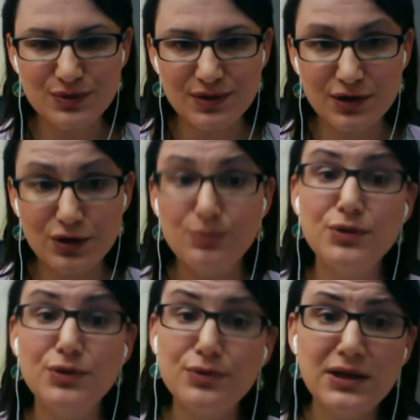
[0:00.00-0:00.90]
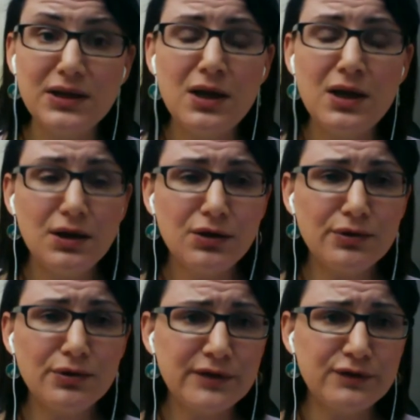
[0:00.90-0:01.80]
the community, not
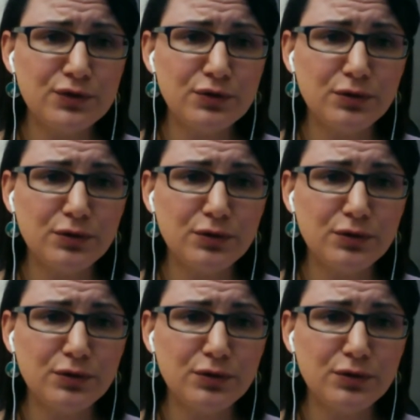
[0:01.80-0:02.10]
only of Google+,